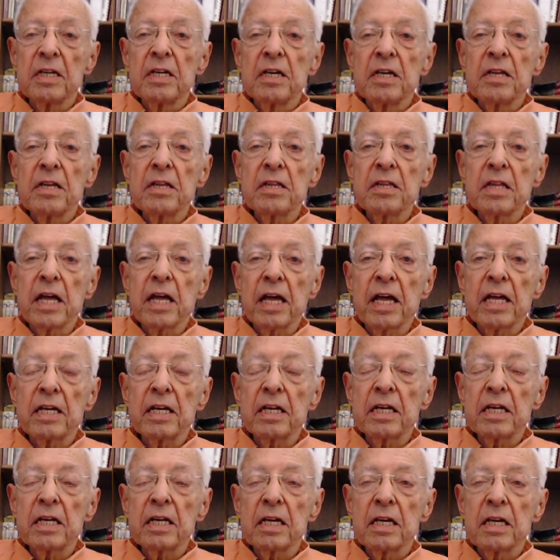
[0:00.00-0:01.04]
that
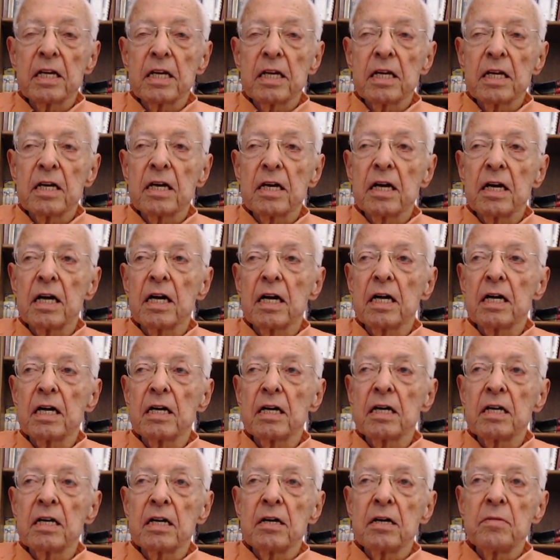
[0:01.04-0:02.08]
uh,
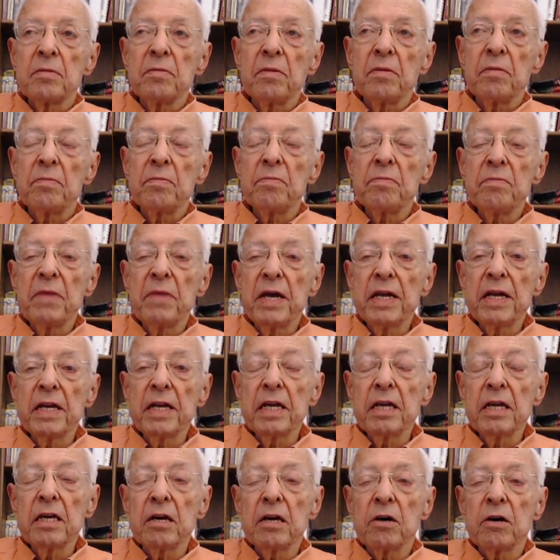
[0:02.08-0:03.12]

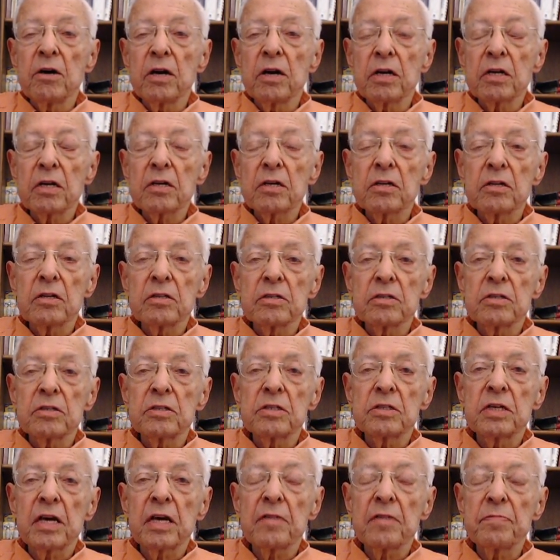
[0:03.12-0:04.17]
many
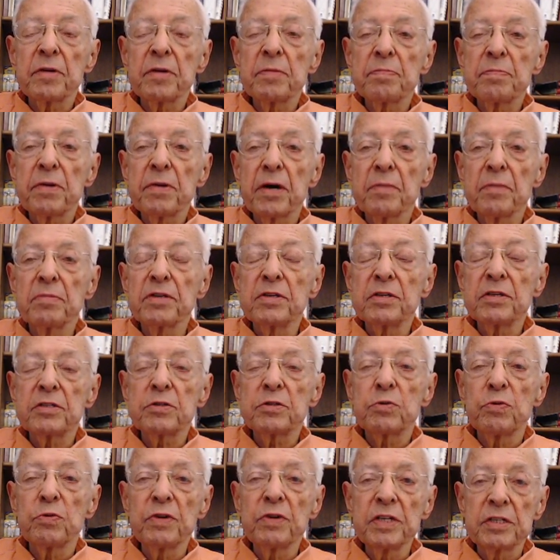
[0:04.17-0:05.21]
articles have been published
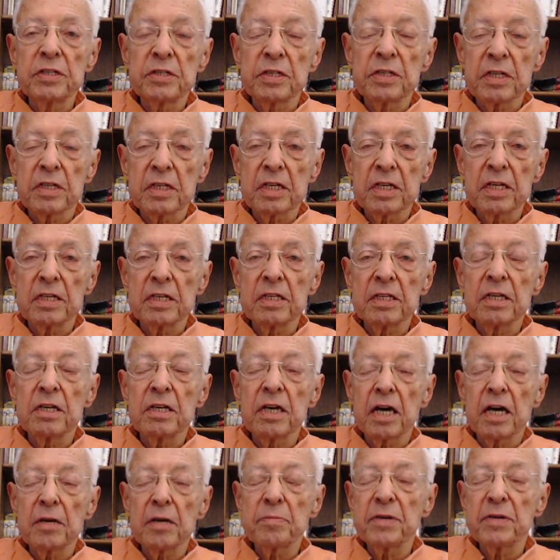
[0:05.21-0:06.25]
recently in the
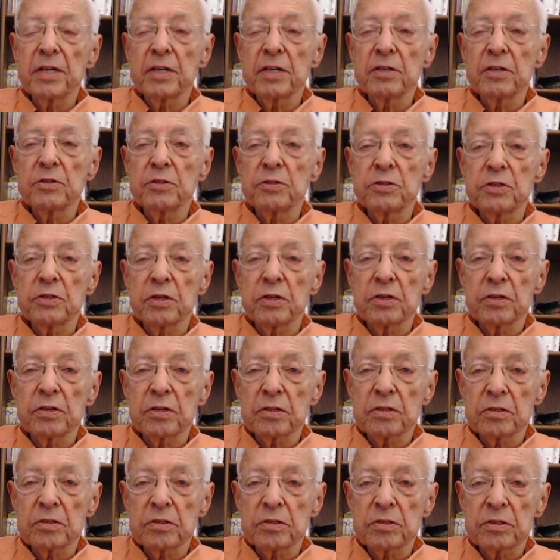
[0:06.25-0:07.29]
diabetes
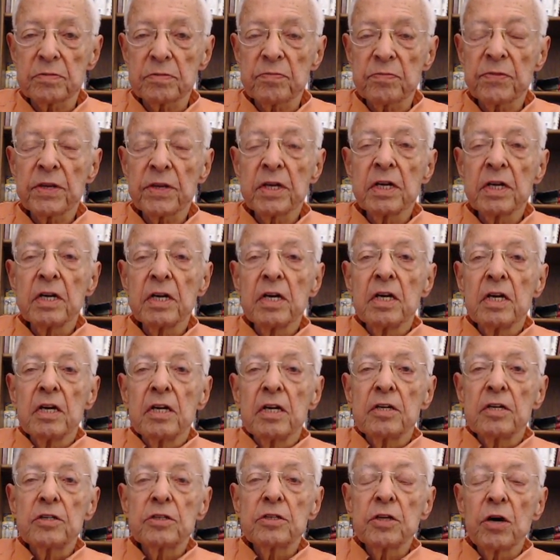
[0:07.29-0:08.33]
journals
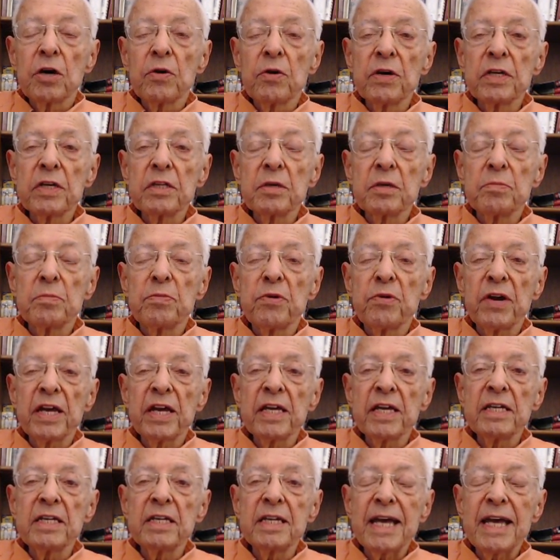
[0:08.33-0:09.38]
showing the
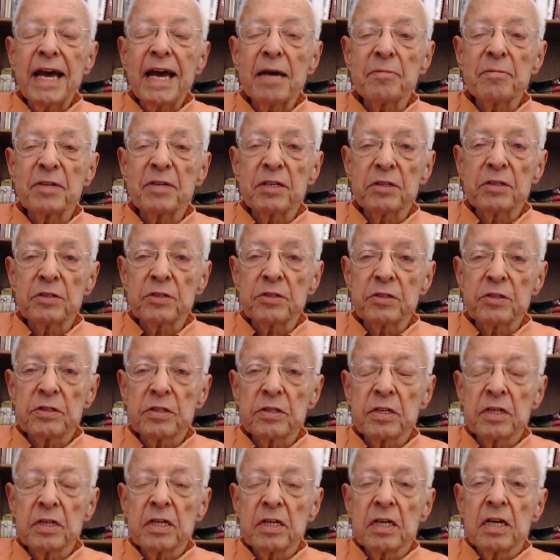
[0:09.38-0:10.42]
brain damage
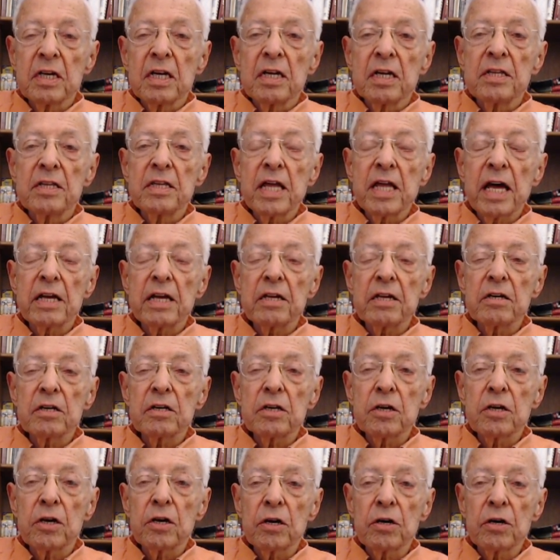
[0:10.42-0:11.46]
that
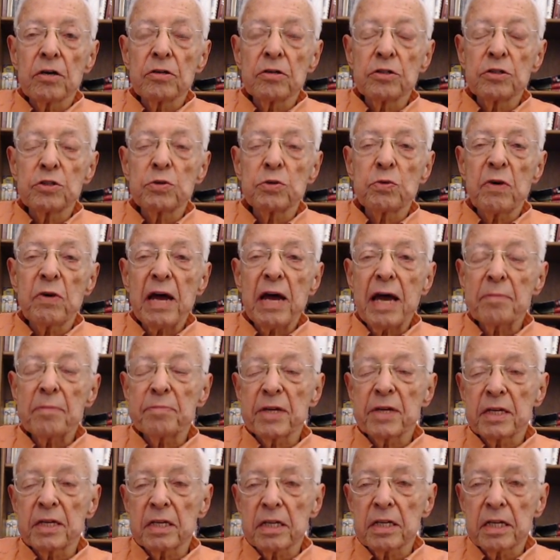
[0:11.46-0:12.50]
occurs
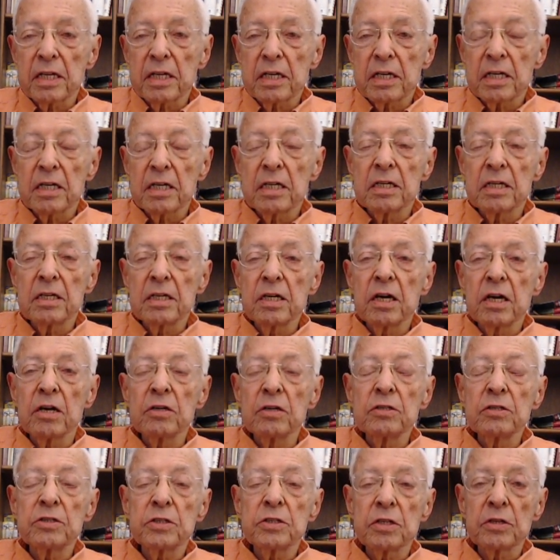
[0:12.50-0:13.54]
rapidly in
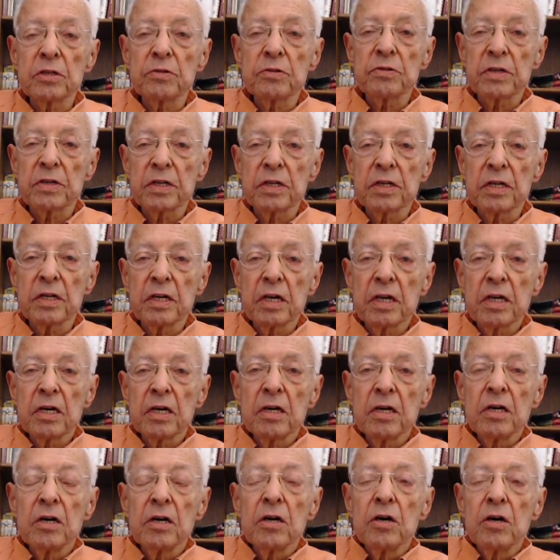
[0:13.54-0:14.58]
young children
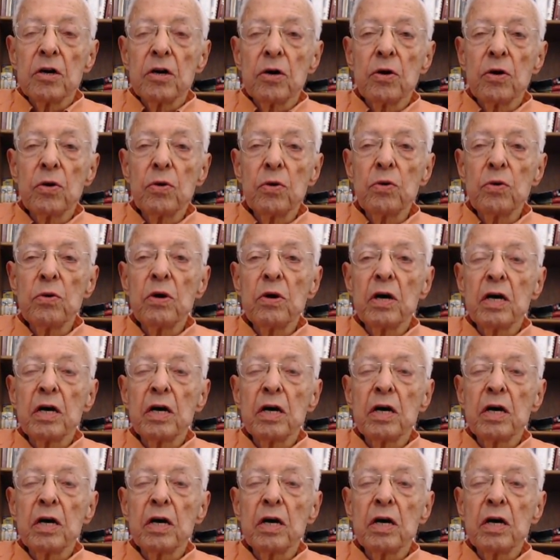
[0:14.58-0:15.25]
who